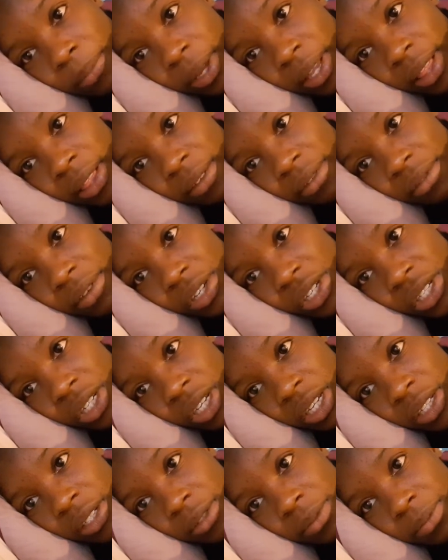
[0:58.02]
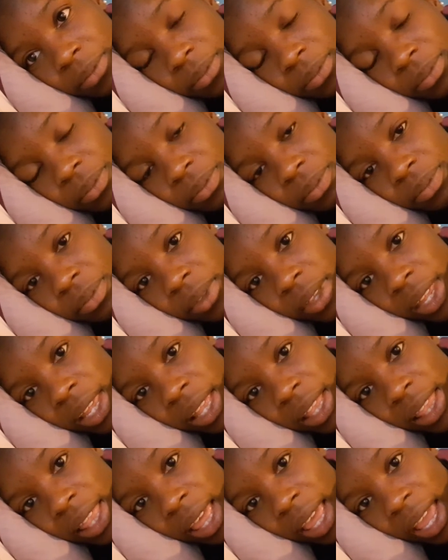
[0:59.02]
In the vision,
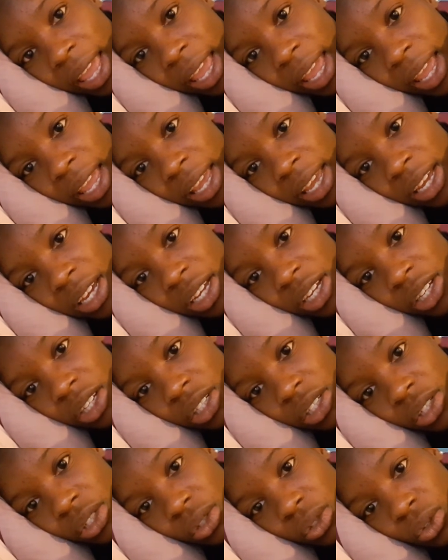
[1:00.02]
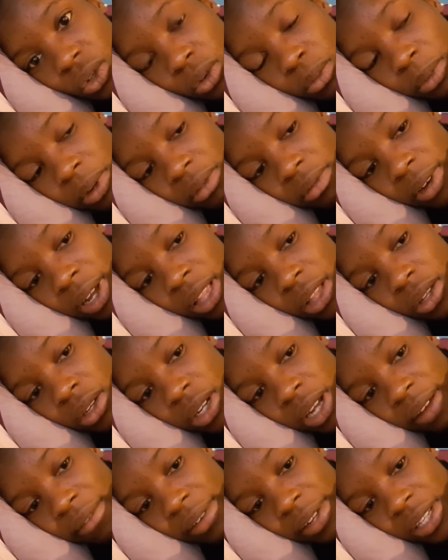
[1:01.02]
they saw me running
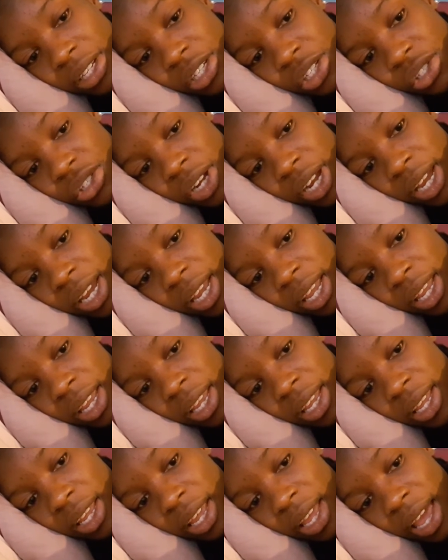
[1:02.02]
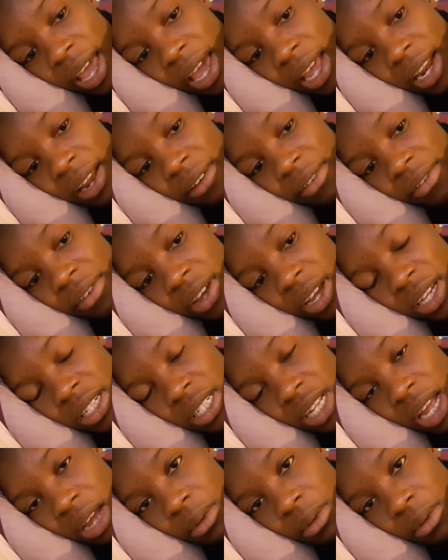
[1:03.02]
on an athletic track, and at first